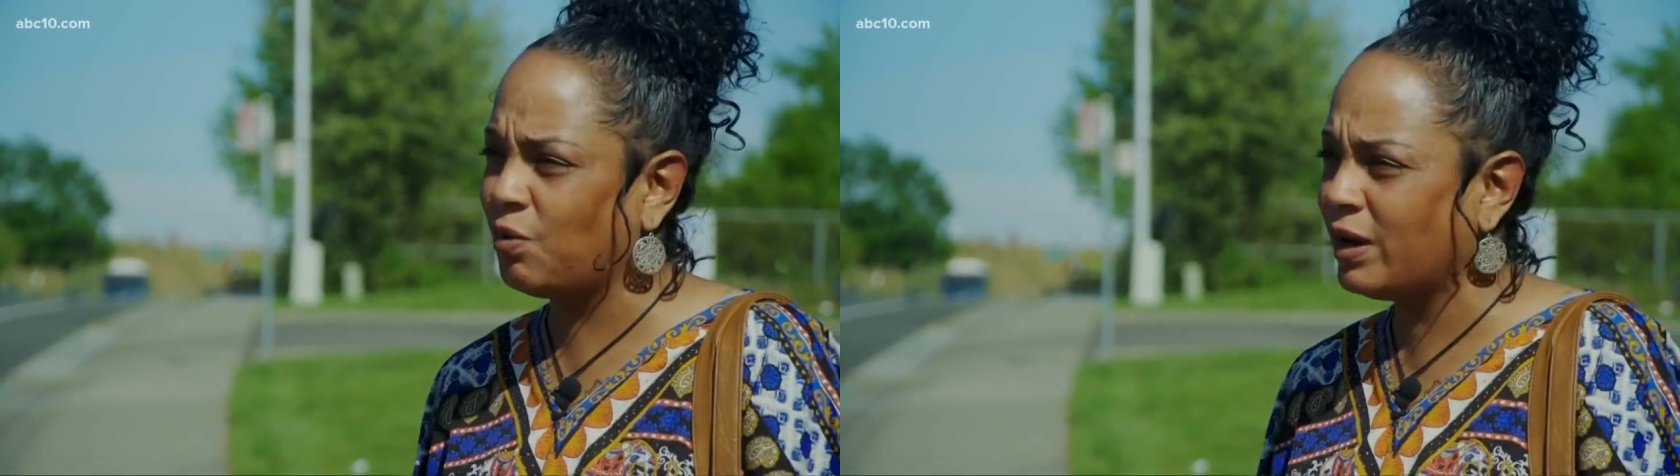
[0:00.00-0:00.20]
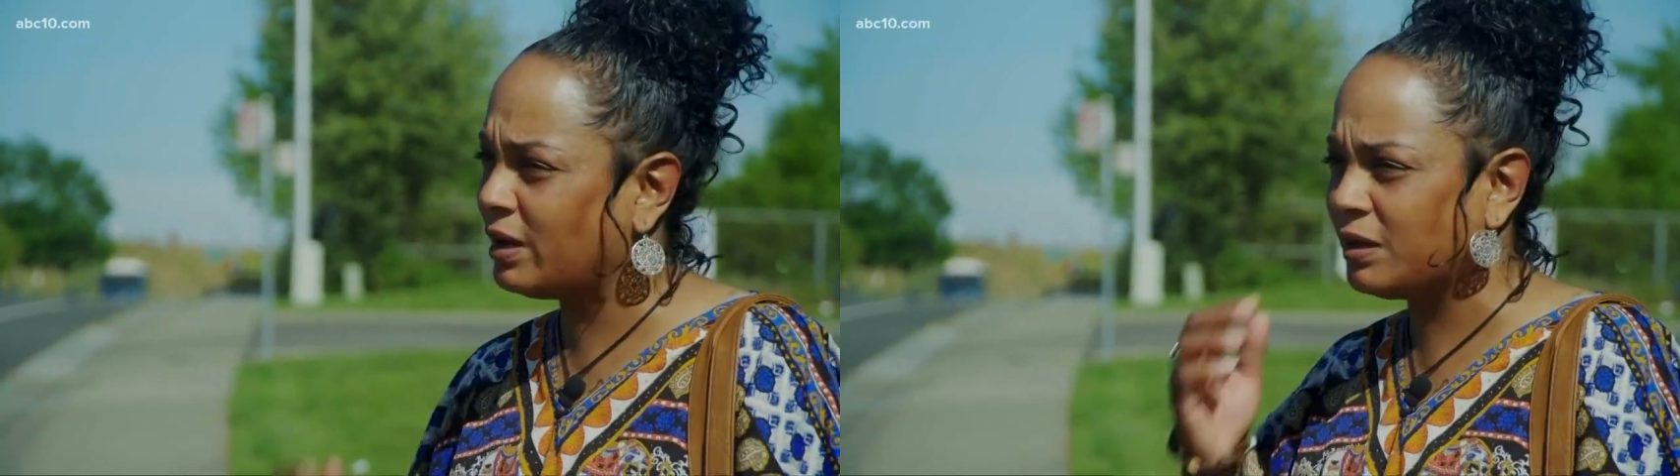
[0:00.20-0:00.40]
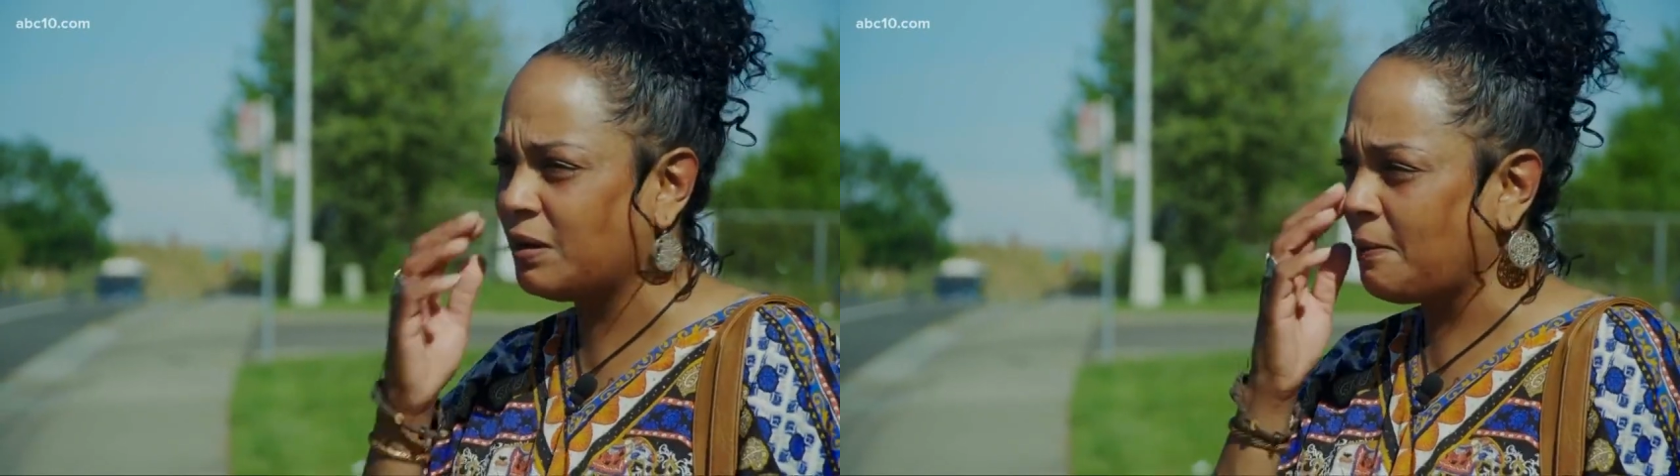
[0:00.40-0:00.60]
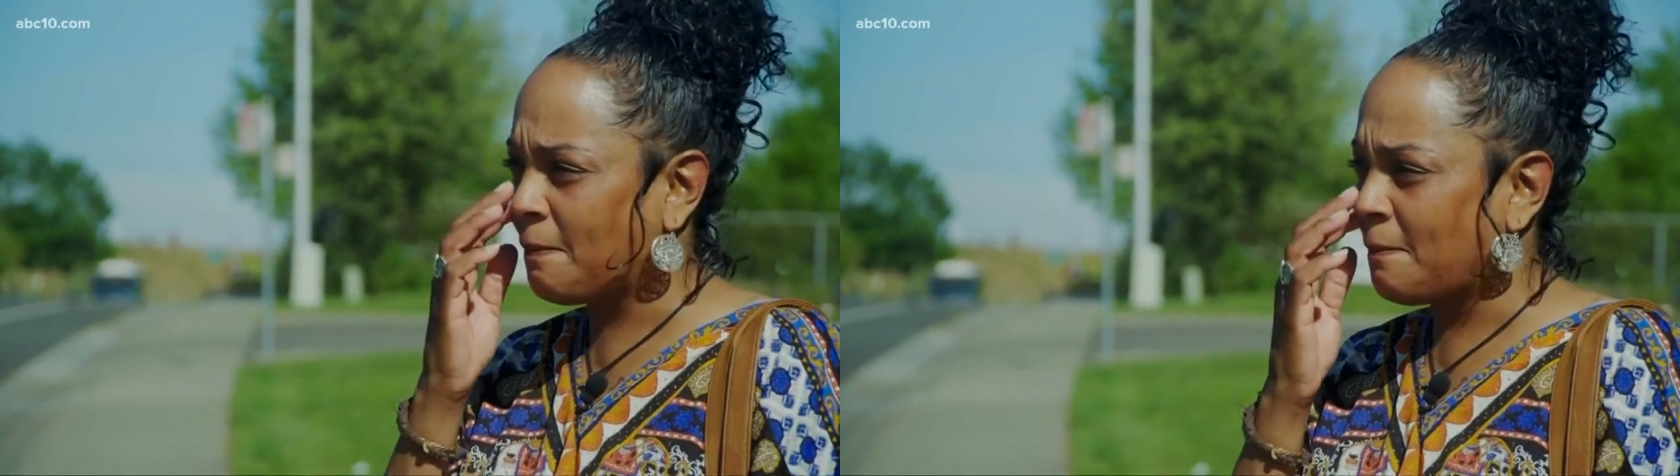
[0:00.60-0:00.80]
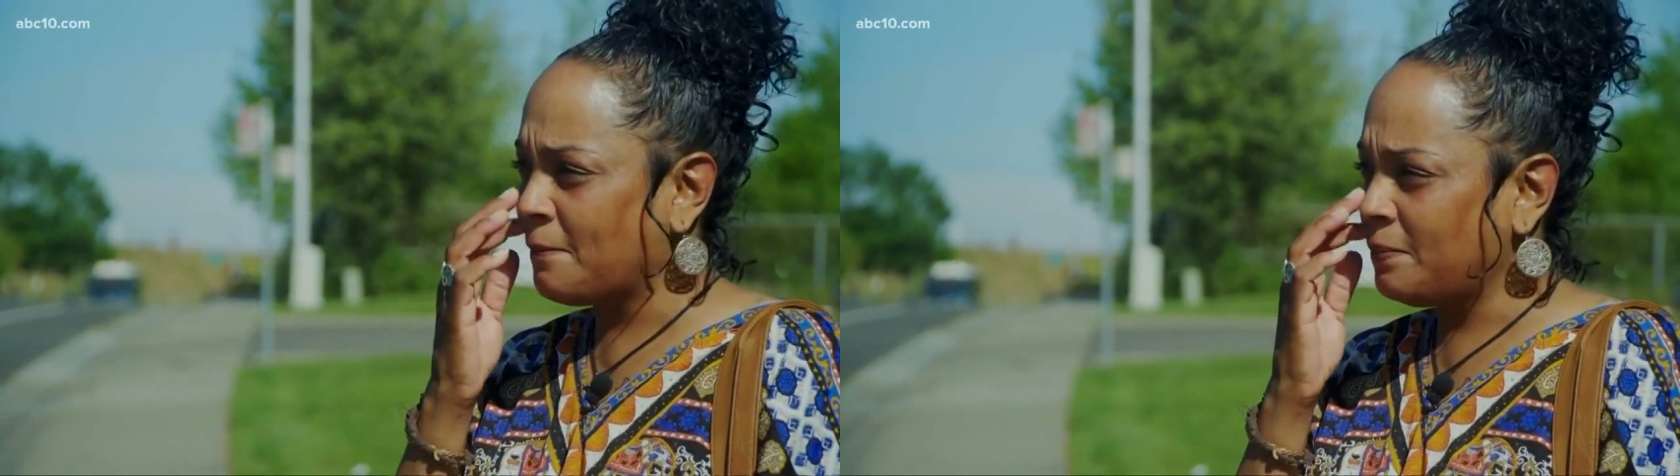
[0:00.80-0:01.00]
what
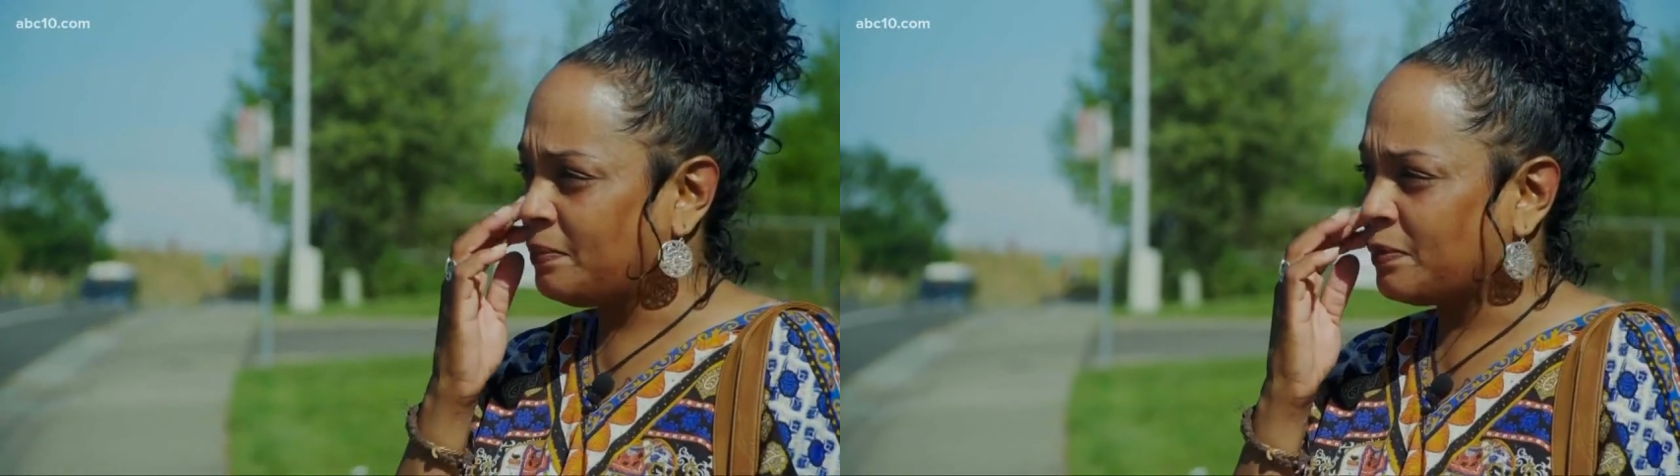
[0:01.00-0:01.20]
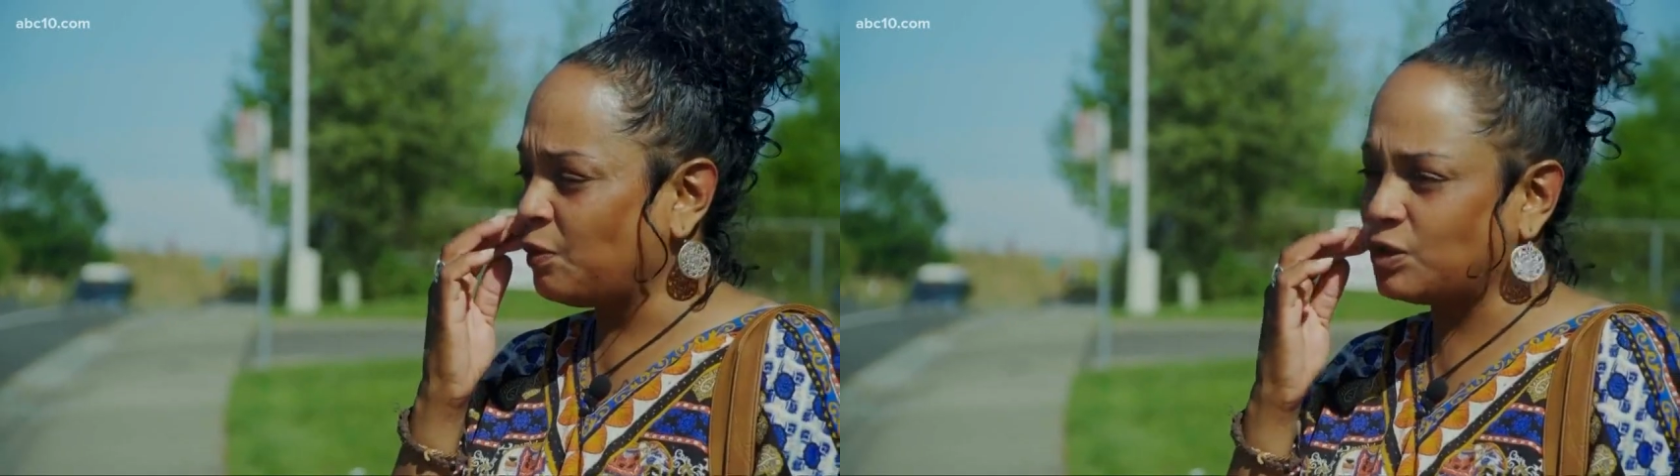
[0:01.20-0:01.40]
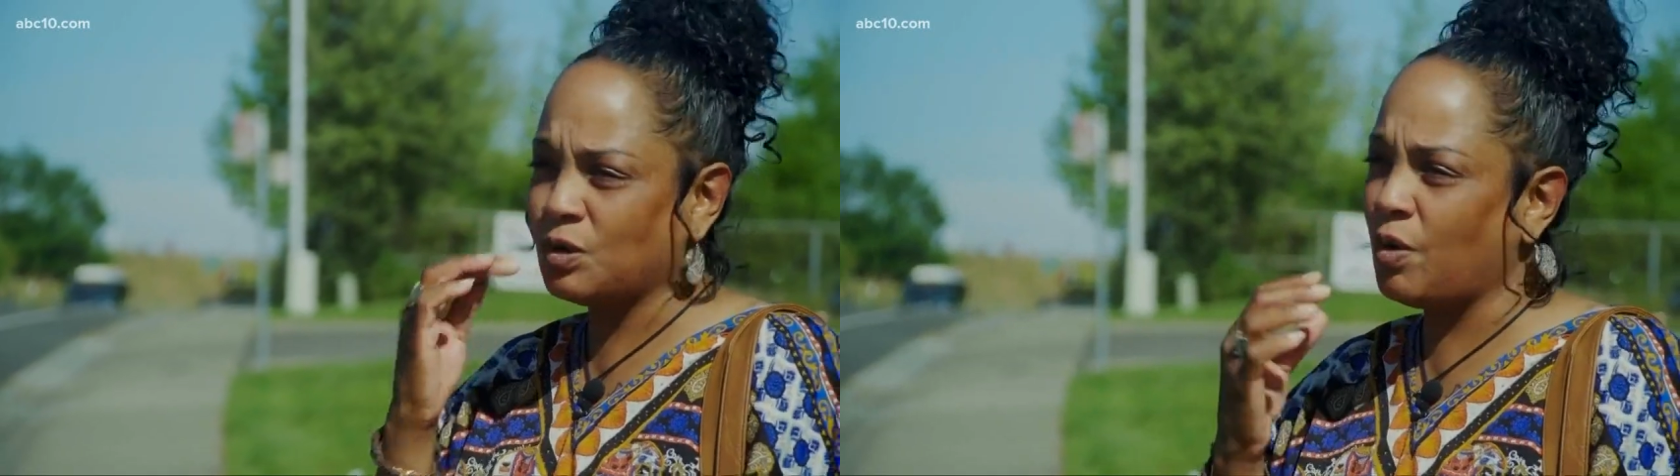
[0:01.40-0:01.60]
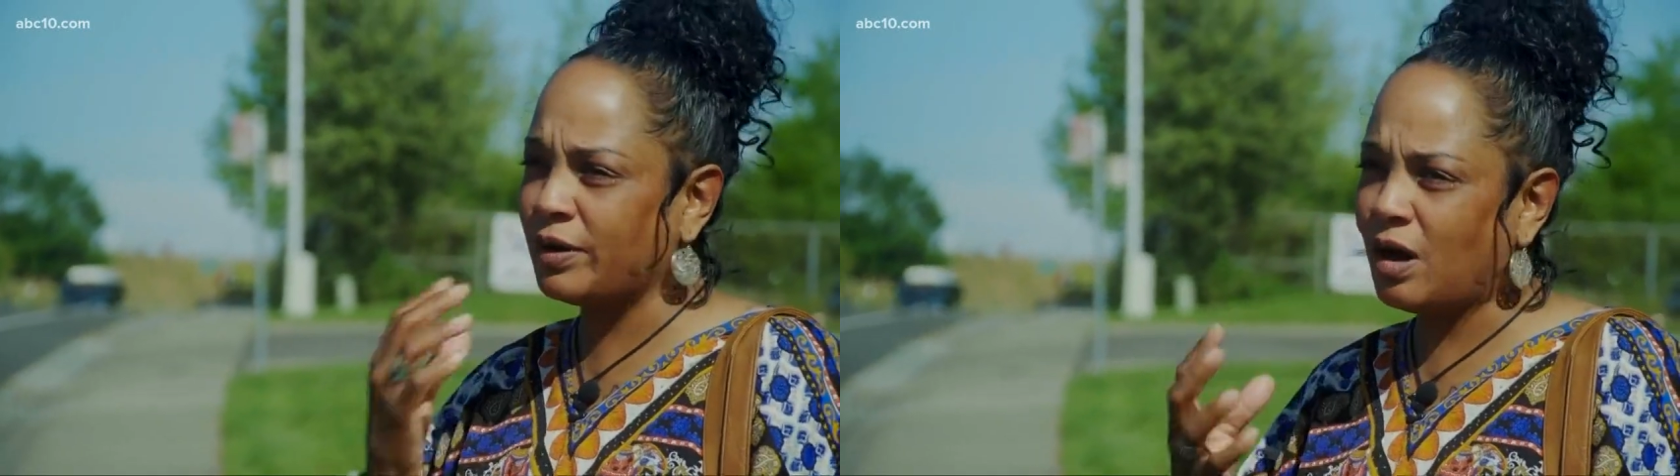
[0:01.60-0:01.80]
was going